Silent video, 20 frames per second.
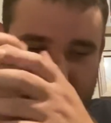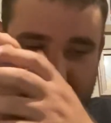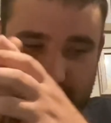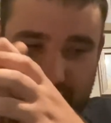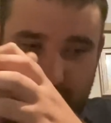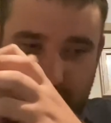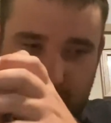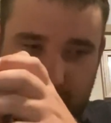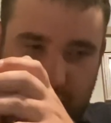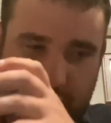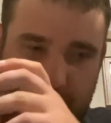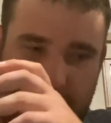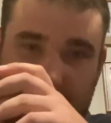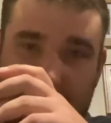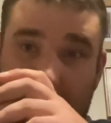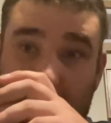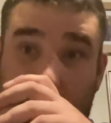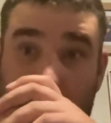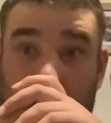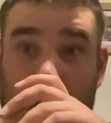so
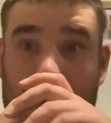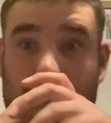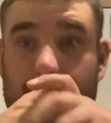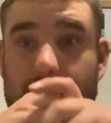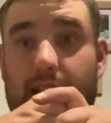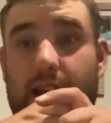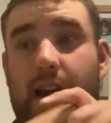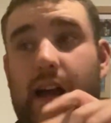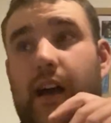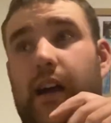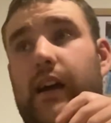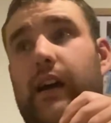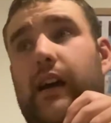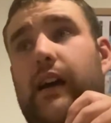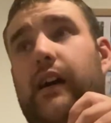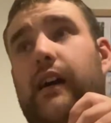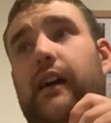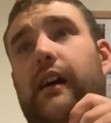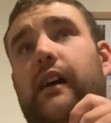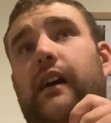yeah.
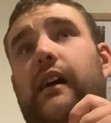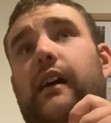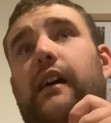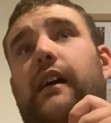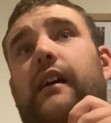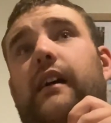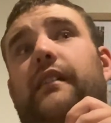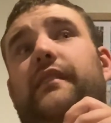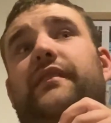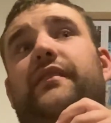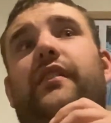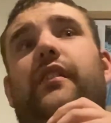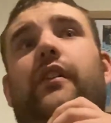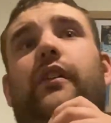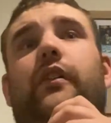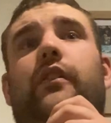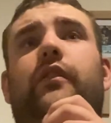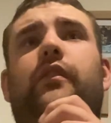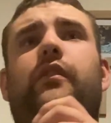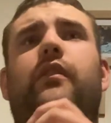Uh,
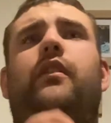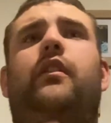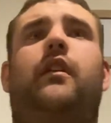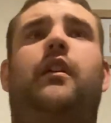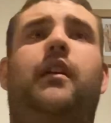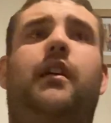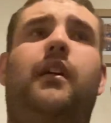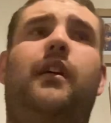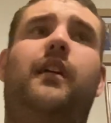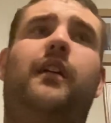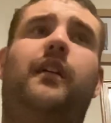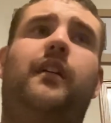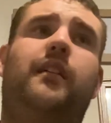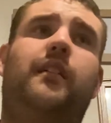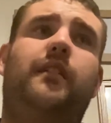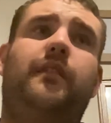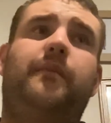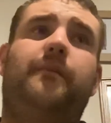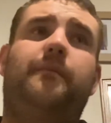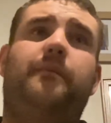so
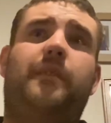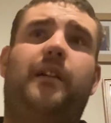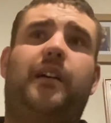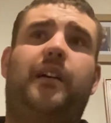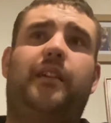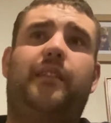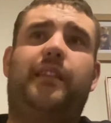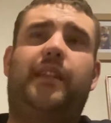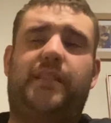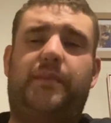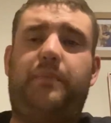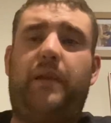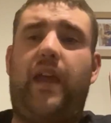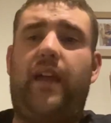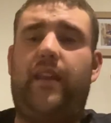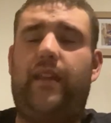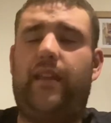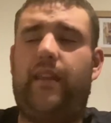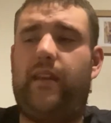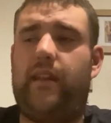that's
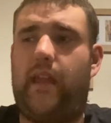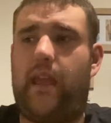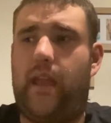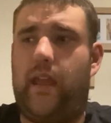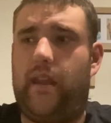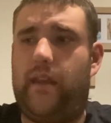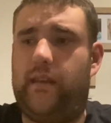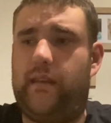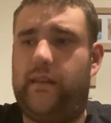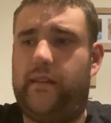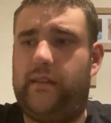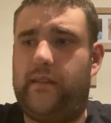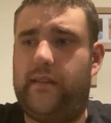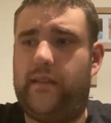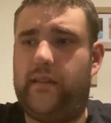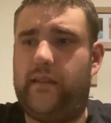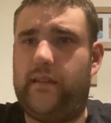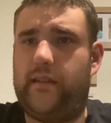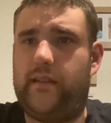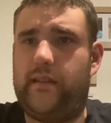about it. And
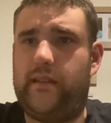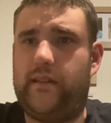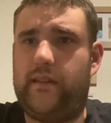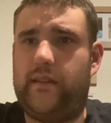uh,